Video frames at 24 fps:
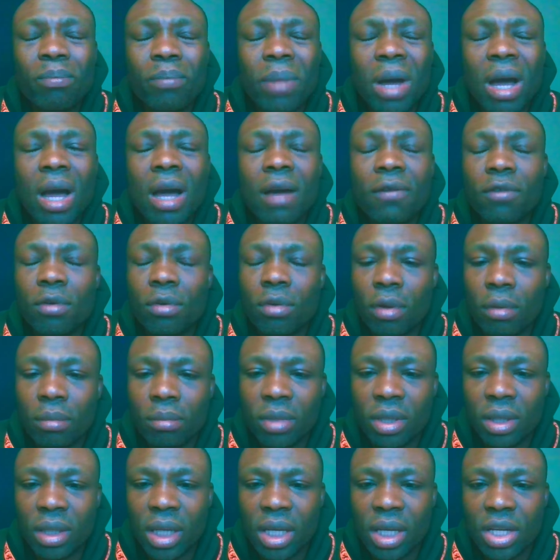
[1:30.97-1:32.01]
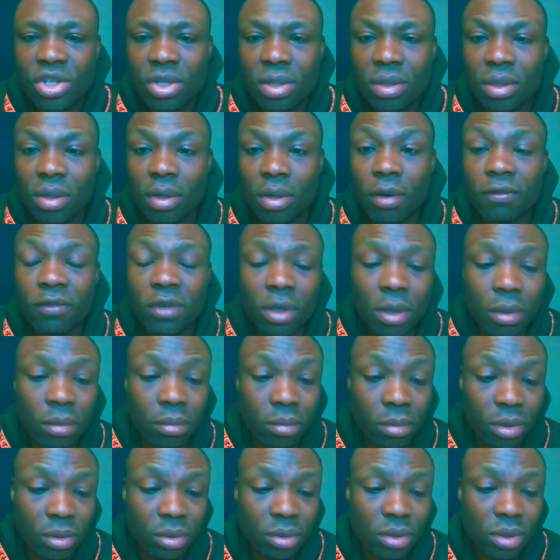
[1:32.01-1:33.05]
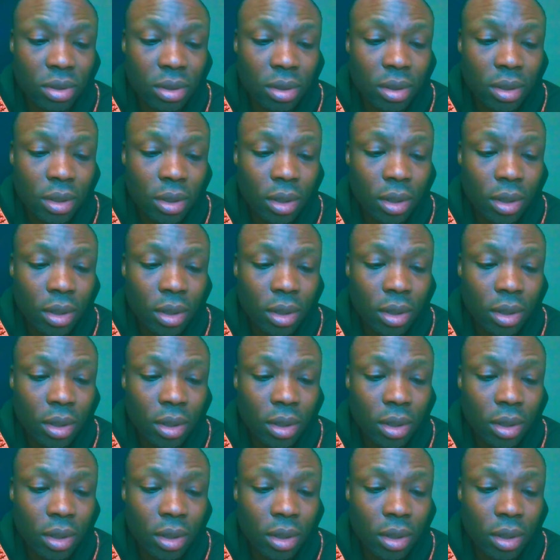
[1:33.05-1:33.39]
powerful combination of numbers.